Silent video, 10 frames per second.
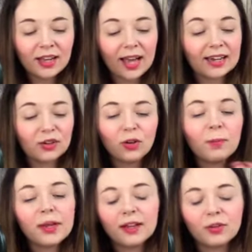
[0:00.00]
And it could
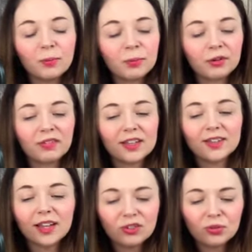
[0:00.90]
be a number of
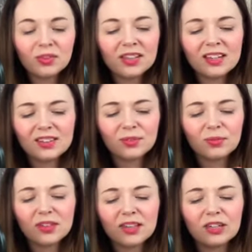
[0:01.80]
things. I do think it's
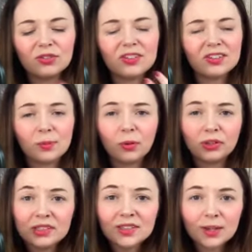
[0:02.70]
something that you're
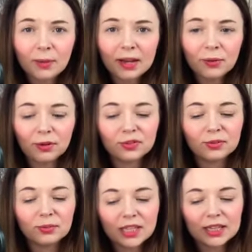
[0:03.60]
disappointed about or
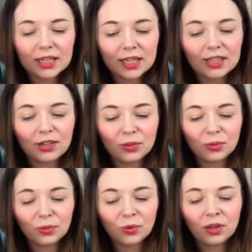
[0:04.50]
something that
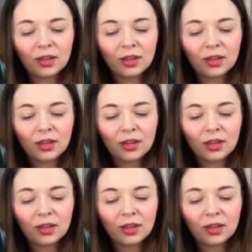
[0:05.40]
you,